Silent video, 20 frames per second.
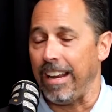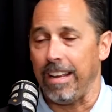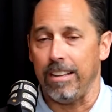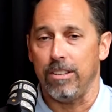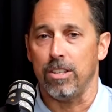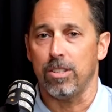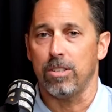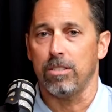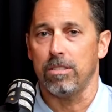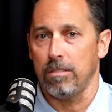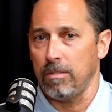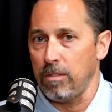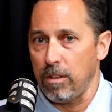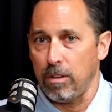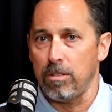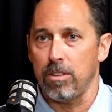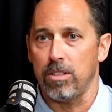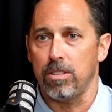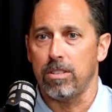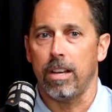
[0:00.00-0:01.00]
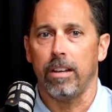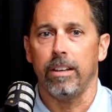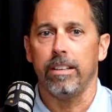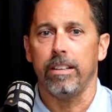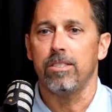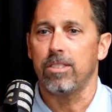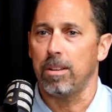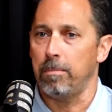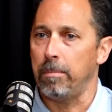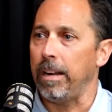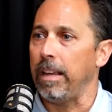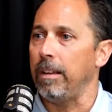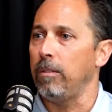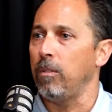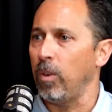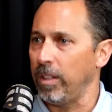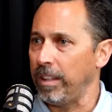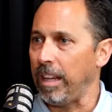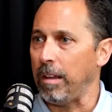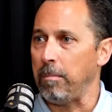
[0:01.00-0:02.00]
You're just telling somebody
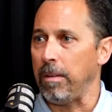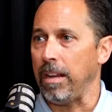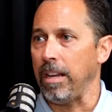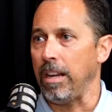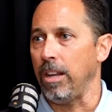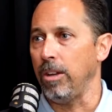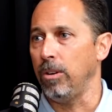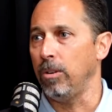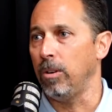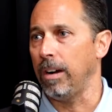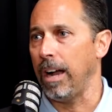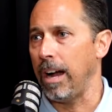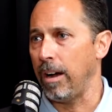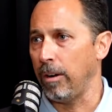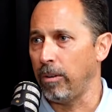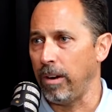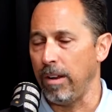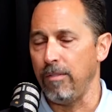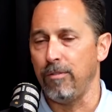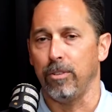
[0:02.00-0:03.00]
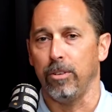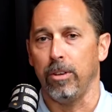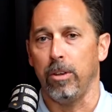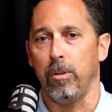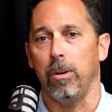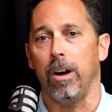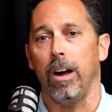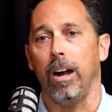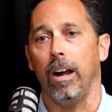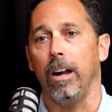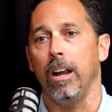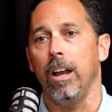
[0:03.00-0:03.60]
what they mean to you or how grateful you are.